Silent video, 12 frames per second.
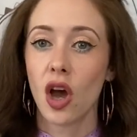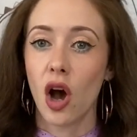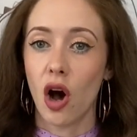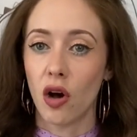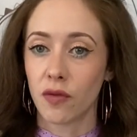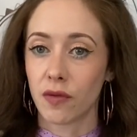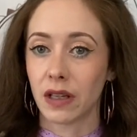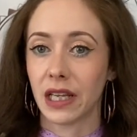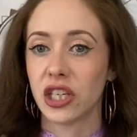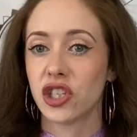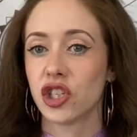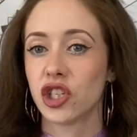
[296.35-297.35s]
of
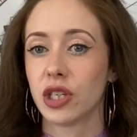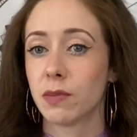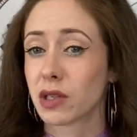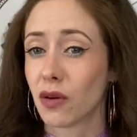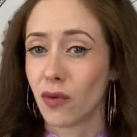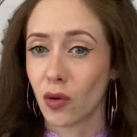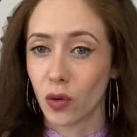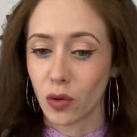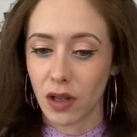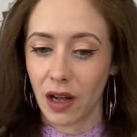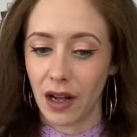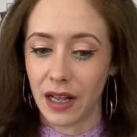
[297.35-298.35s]
relationships of all
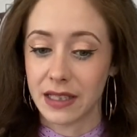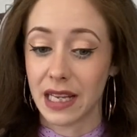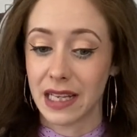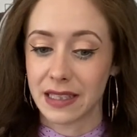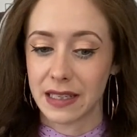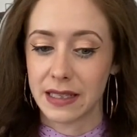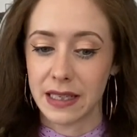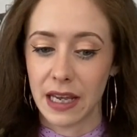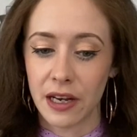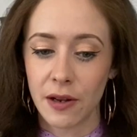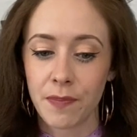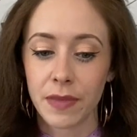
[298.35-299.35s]
kinds, as I said.